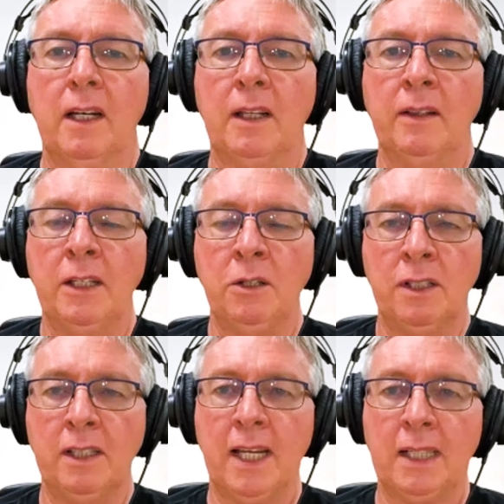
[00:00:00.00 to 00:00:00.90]
They're
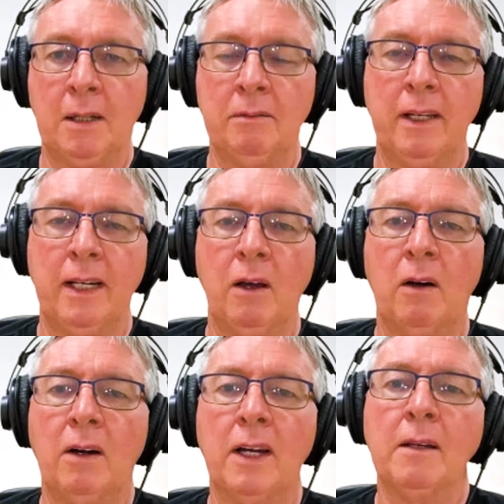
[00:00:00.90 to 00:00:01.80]
usually tucked up fairly
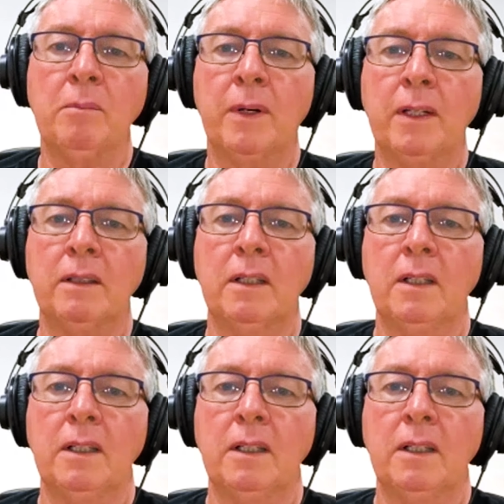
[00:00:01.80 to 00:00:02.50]
high, but